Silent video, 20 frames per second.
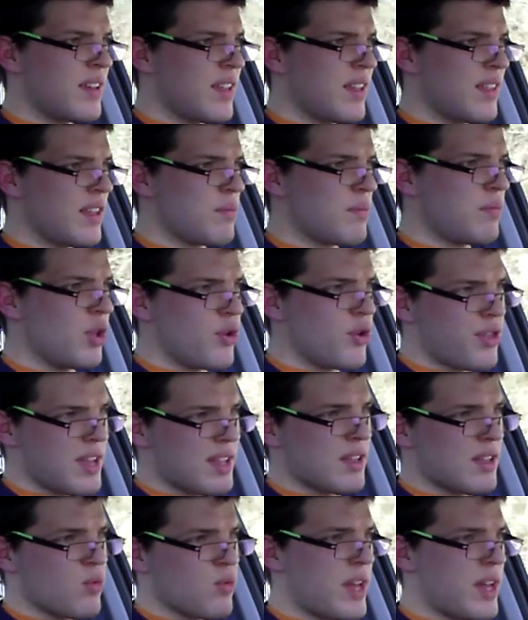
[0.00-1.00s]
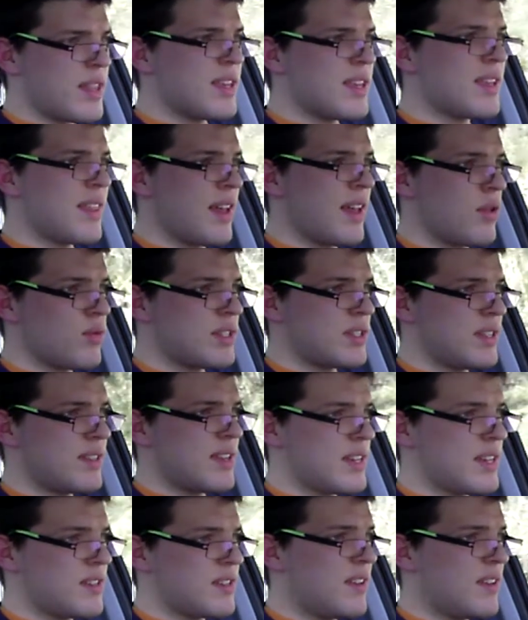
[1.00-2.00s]
that blue thing that went, that was a
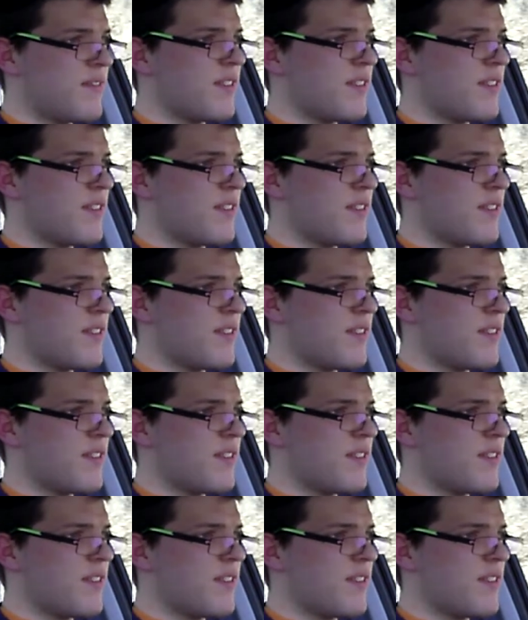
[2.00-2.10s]
testing